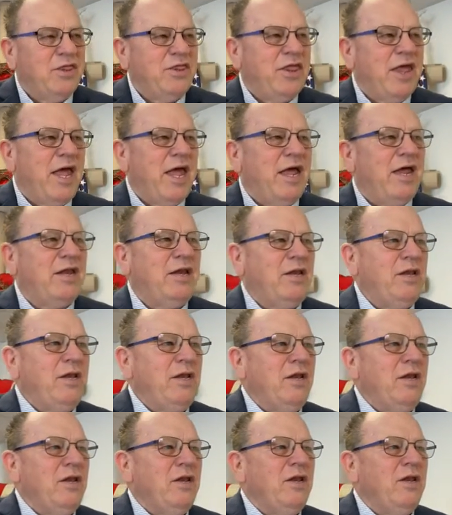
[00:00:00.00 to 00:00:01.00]

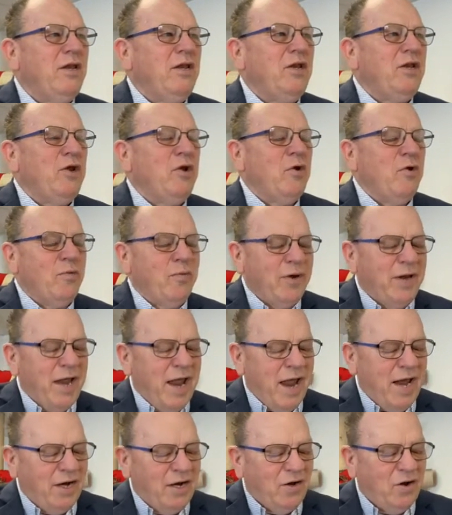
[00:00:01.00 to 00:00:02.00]
Then you will
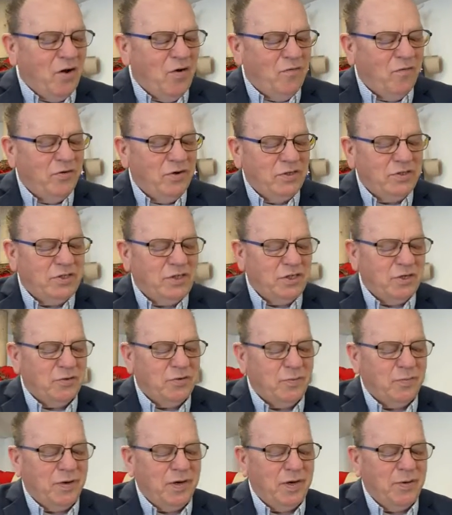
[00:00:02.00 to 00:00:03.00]
be handed over
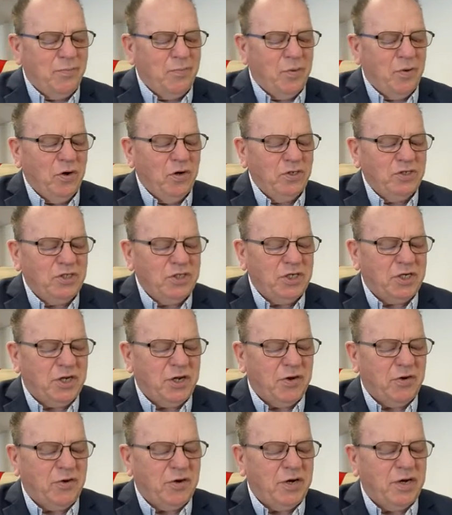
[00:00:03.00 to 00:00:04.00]
to be
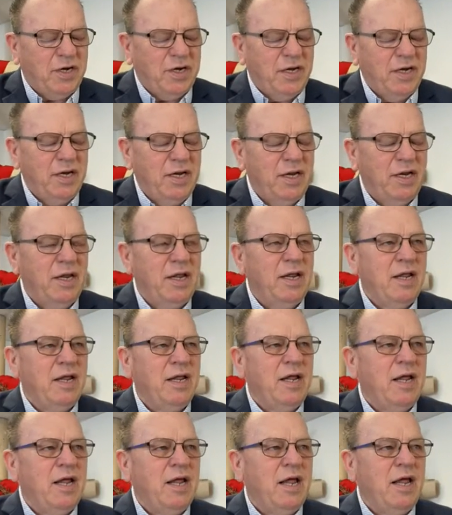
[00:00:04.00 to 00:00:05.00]
persecuted
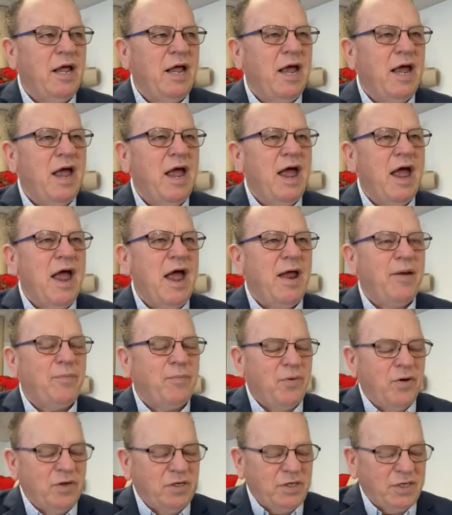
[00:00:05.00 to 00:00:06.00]

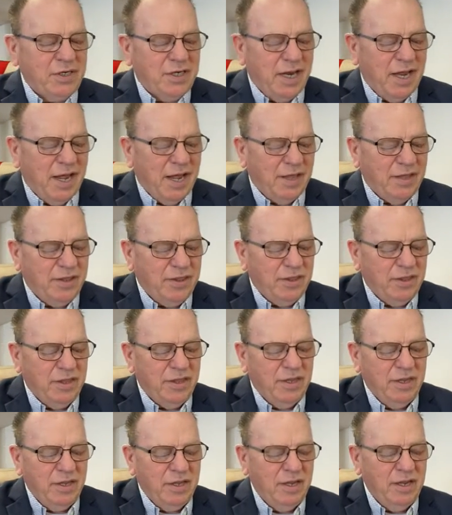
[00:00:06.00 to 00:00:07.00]
and put to
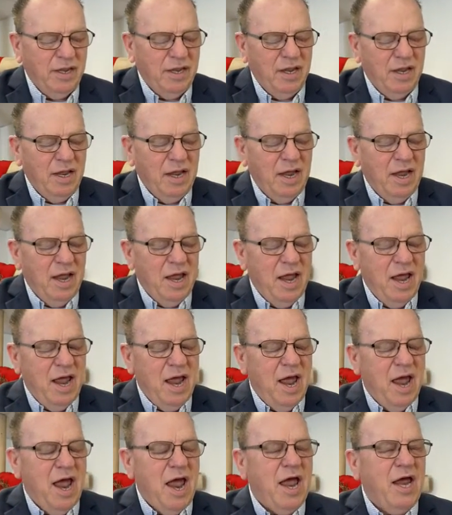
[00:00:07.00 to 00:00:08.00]
death.
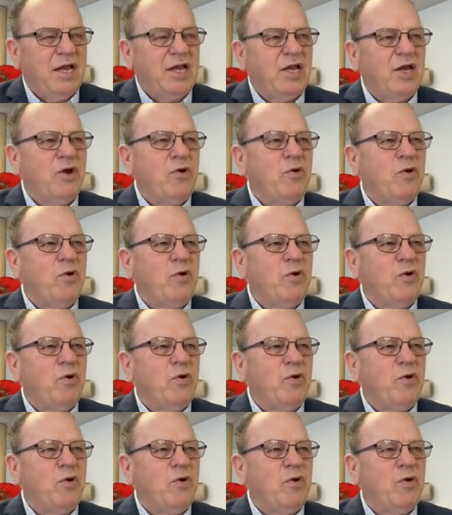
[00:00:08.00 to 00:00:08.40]
And